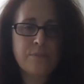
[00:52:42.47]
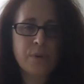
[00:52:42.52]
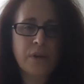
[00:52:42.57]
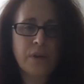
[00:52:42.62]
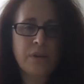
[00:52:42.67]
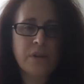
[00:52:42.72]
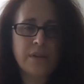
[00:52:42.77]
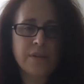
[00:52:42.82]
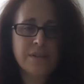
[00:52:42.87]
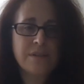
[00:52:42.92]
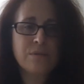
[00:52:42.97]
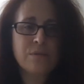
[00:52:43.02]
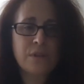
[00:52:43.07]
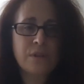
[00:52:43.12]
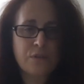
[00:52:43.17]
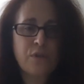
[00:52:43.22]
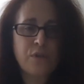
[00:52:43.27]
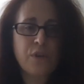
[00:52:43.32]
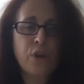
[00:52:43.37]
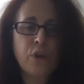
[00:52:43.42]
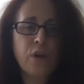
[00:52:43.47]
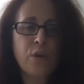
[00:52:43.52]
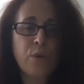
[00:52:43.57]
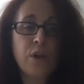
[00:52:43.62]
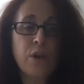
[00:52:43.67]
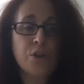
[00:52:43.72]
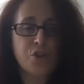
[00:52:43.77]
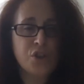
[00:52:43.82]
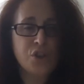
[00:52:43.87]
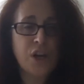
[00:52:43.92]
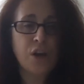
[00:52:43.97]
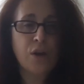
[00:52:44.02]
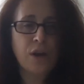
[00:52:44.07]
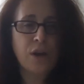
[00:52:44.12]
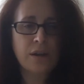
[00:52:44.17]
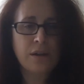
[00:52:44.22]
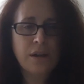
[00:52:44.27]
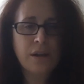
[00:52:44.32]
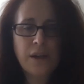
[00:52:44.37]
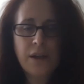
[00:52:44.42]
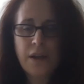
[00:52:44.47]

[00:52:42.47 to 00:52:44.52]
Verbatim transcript: But let's figure out a way to share it.